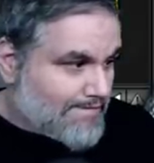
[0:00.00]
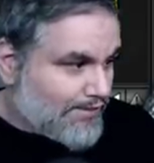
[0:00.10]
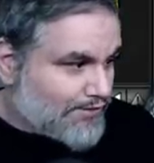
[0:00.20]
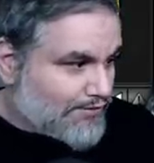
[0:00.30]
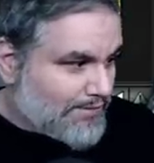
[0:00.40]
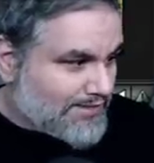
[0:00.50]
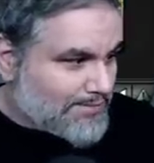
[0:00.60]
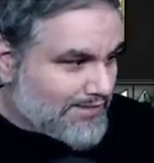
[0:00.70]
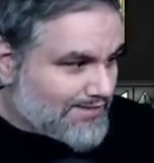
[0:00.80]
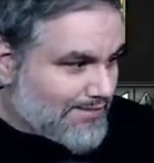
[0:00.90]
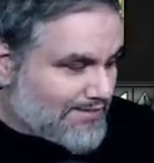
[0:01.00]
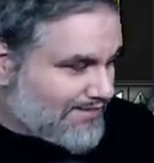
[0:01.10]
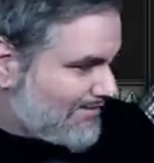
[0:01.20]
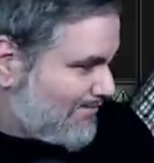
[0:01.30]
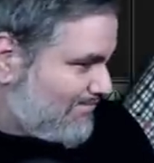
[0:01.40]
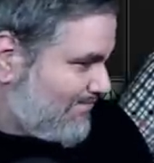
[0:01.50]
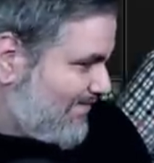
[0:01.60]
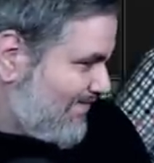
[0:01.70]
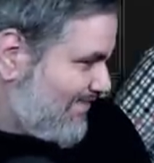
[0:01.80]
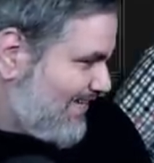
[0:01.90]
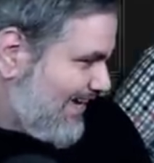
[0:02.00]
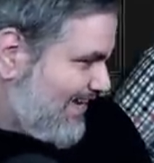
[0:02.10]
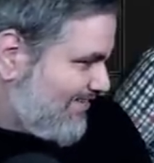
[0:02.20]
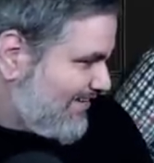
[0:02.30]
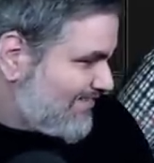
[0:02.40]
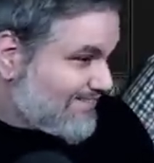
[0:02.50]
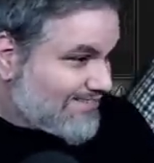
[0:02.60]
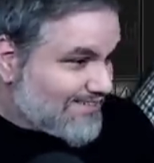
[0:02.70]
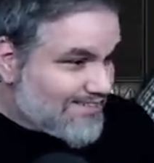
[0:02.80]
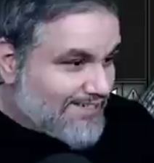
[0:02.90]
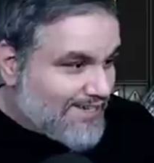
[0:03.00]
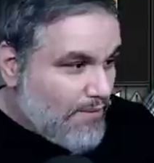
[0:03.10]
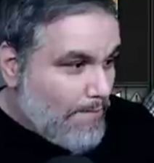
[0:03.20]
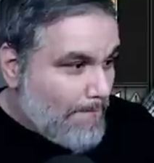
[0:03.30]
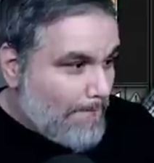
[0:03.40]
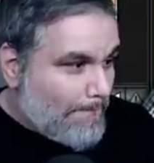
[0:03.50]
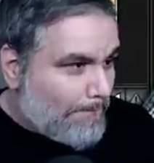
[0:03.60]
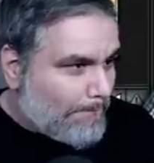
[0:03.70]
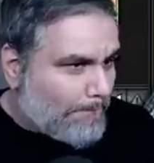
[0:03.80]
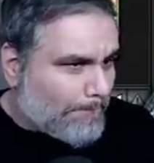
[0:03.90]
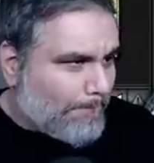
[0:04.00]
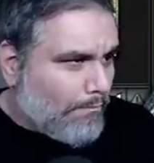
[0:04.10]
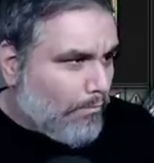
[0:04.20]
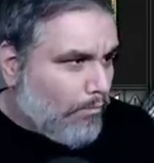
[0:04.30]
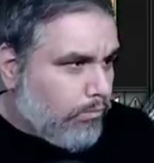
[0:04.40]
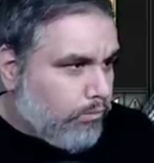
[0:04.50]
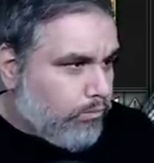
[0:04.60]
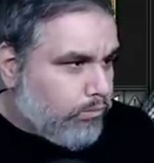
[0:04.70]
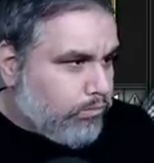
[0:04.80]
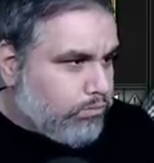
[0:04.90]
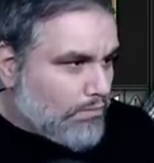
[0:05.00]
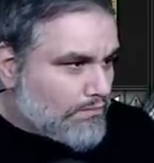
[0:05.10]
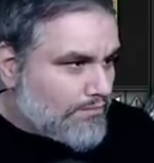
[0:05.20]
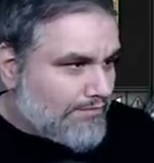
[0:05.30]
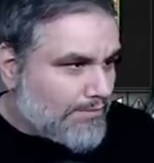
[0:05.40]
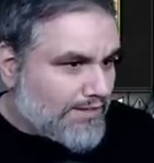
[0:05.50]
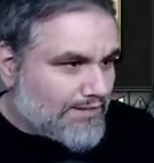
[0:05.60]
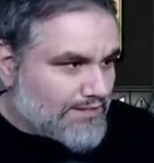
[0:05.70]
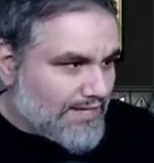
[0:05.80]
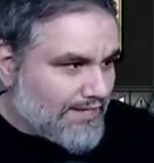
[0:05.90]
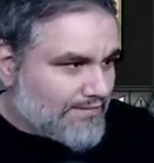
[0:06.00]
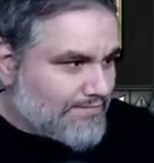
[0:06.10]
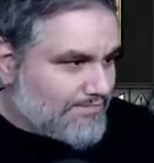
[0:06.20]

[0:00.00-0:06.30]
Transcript: Hunter's ripping the space-time continuum. Hey, cutie. He's very cute, though. My brain knows that.